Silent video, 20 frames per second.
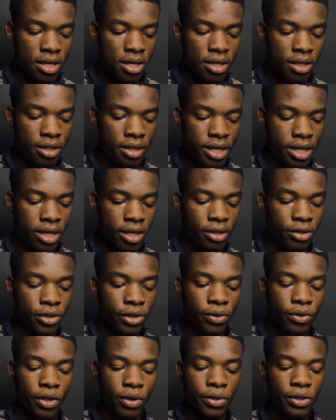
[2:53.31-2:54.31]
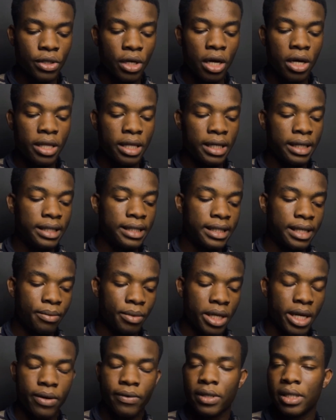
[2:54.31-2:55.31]
there. So those are the
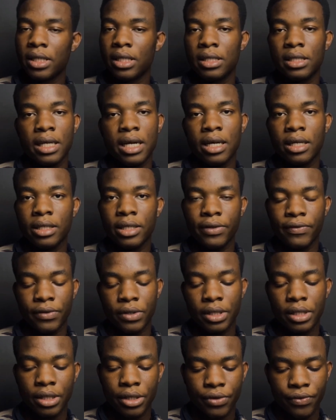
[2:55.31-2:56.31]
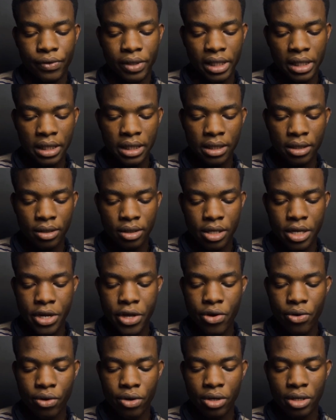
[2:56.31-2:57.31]
similarities and differences really. The
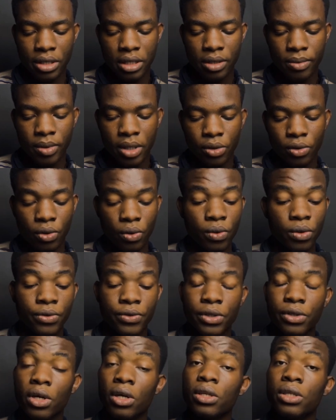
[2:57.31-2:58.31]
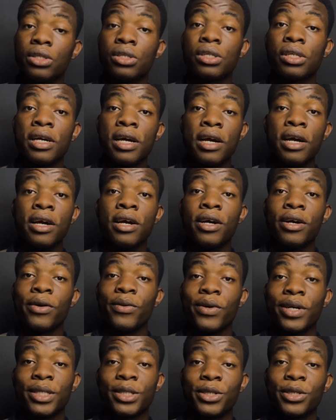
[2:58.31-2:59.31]
Neo costs about $200,
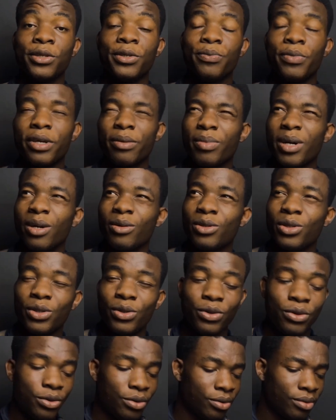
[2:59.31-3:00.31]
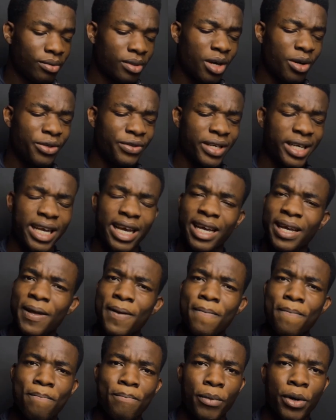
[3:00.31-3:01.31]
which should be about 100K,
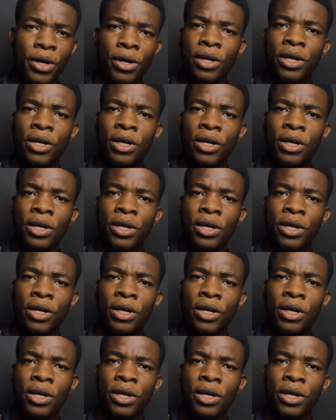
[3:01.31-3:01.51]
but